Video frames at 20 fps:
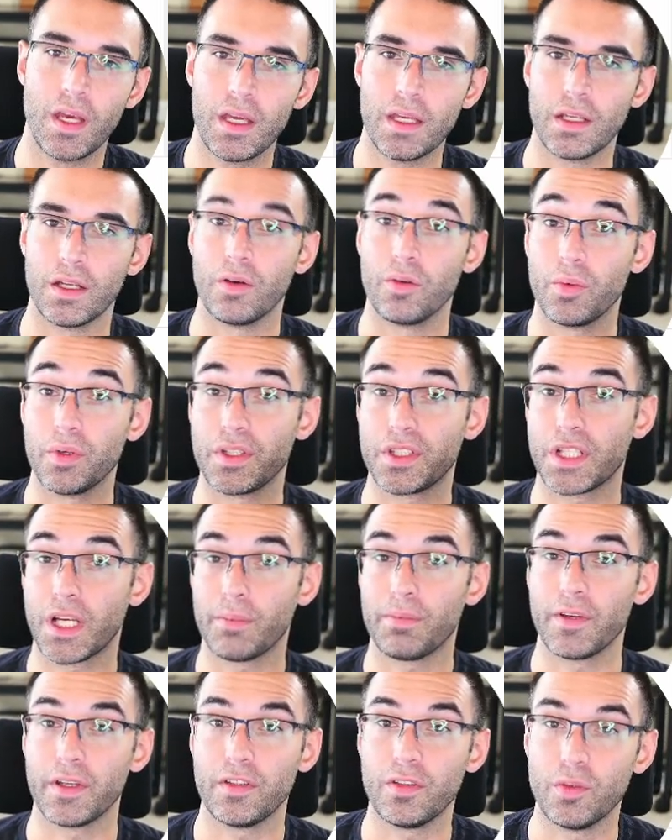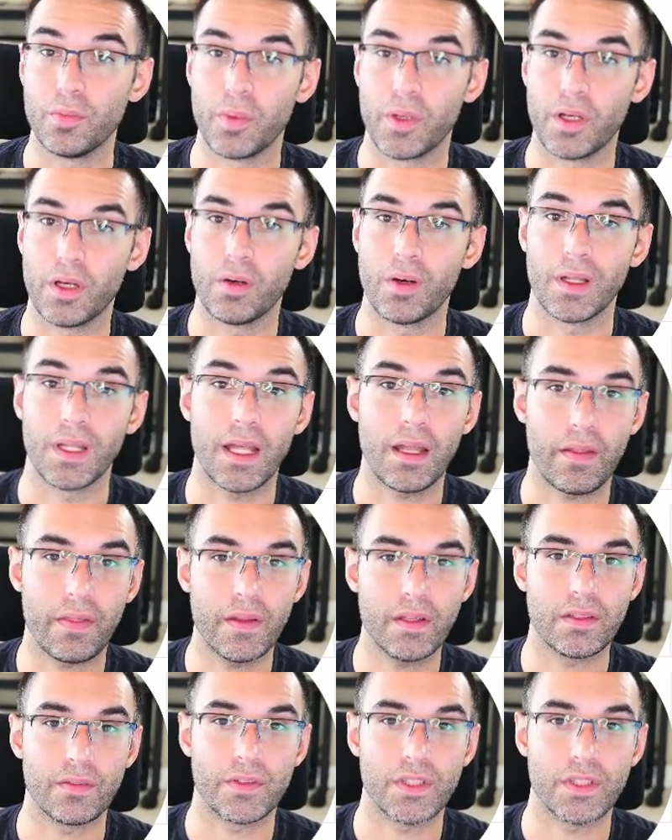you know, with Shopify 2.0, a lot of things have